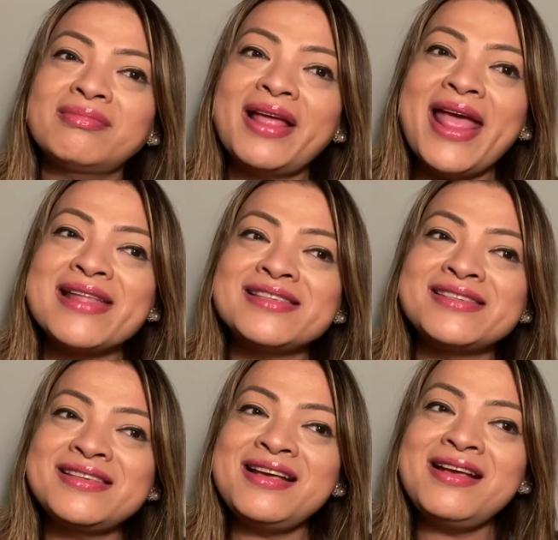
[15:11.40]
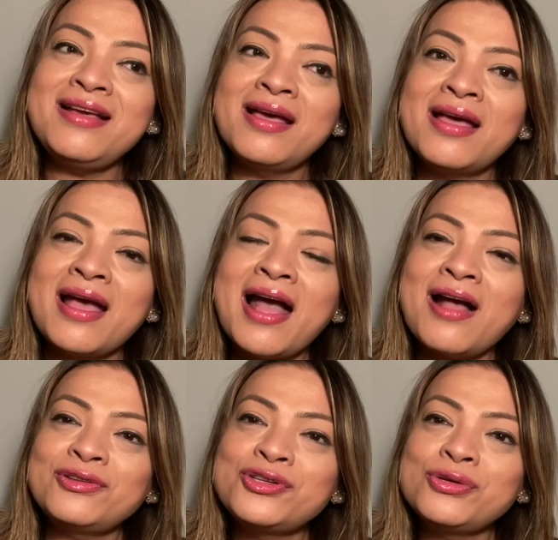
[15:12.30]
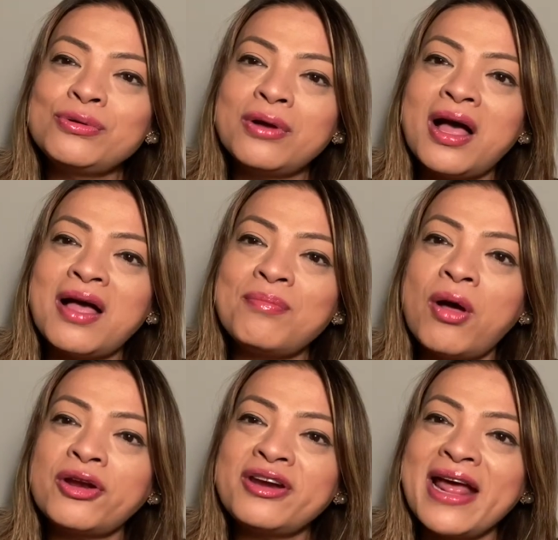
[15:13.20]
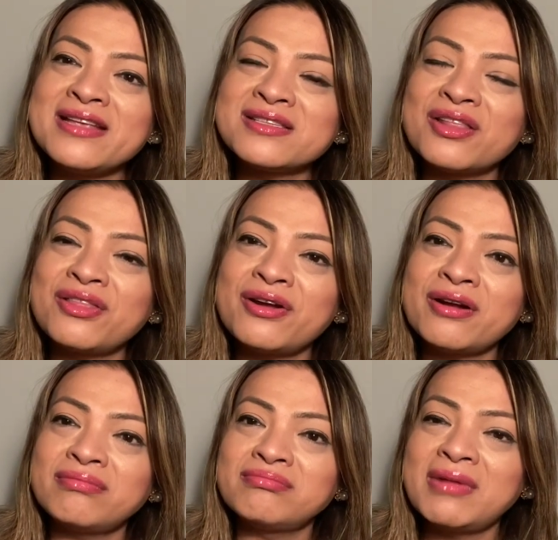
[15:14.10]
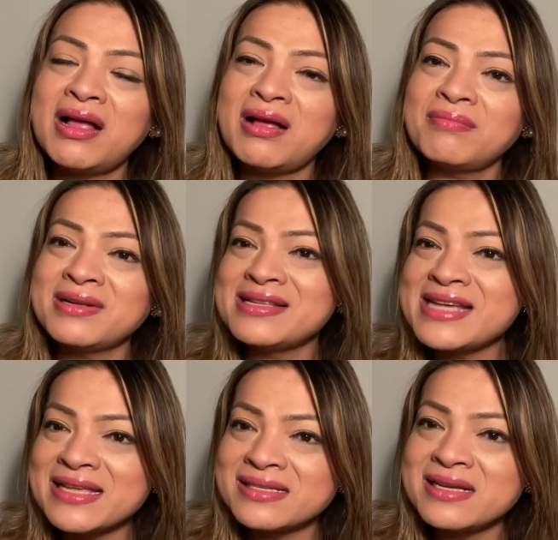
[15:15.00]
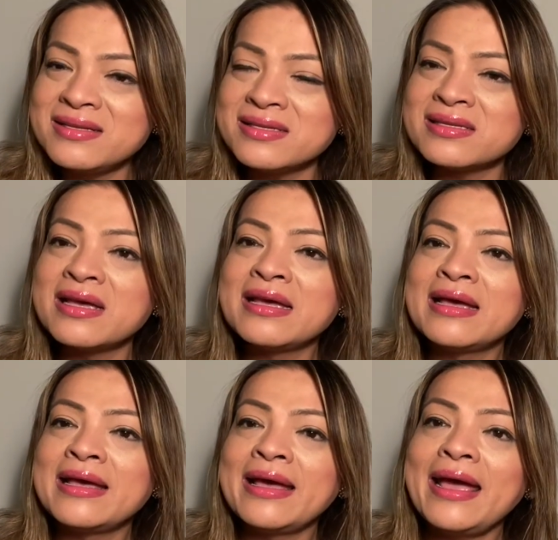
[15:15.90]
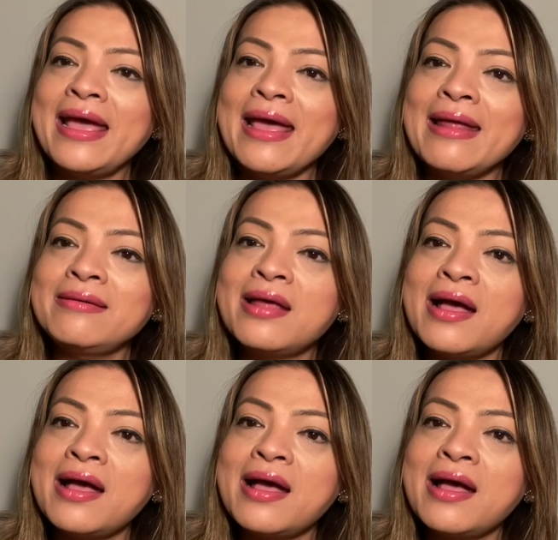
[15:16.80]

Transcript: and see how to modernize their contestants, and